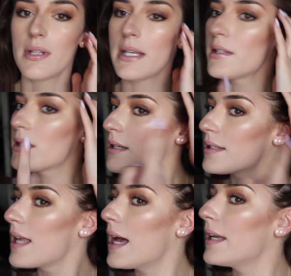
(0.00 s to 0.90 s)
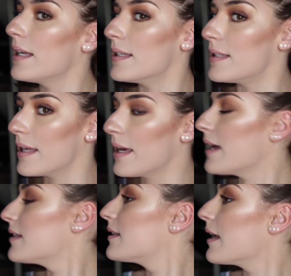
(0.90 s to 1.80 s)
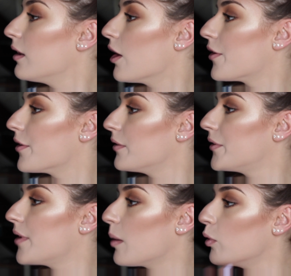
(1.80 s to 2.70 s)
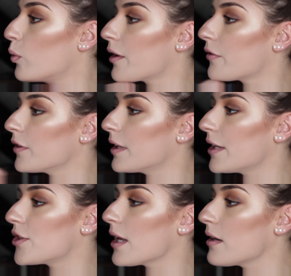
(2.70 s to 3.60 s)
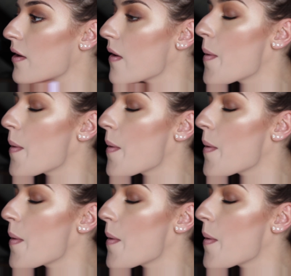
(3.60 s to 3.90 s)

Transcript: So this side is the Estée Lauder Double Wear Foundation.